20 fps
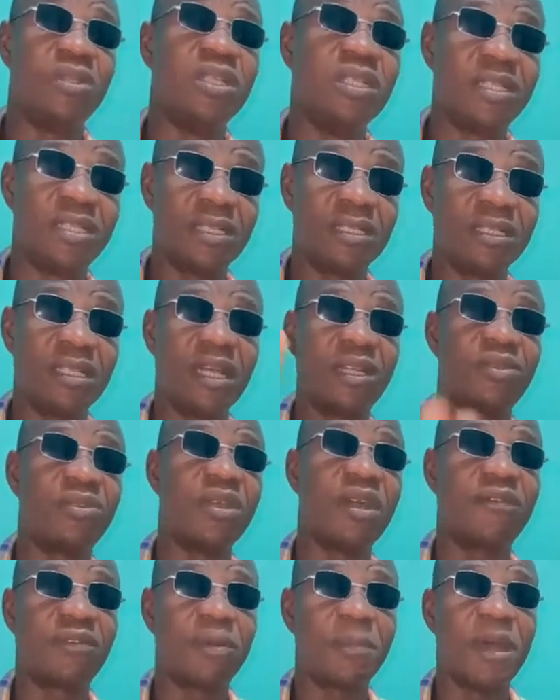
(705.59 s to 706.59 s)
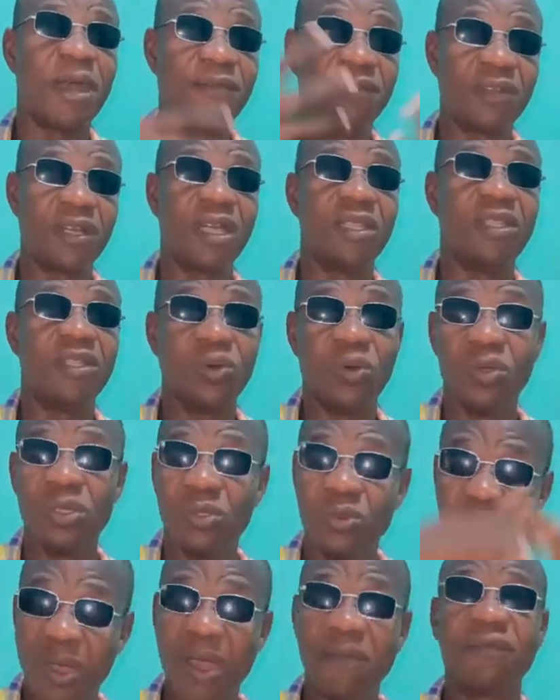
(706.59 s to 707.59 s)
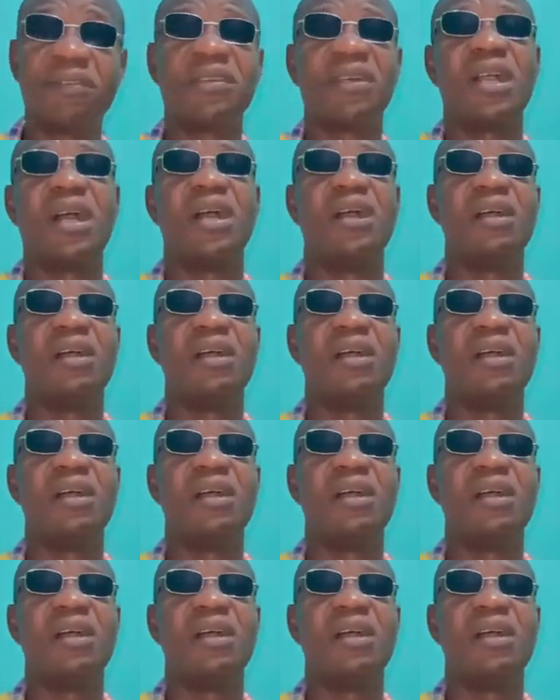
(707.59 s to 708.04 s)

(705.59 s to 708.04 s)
They think that you are from Africa. They only know Africa.